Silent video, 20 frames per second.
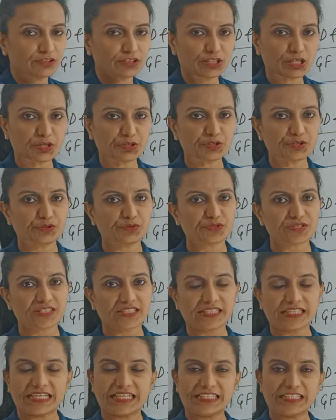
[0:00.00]
without
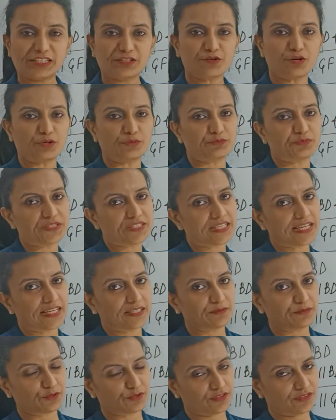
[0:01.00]
using any compass
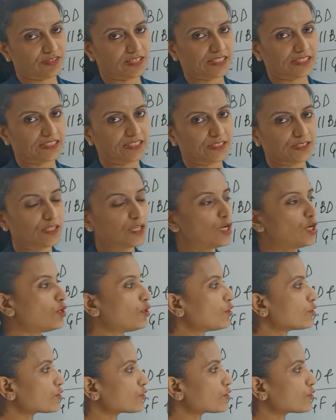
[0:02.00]
and protractor.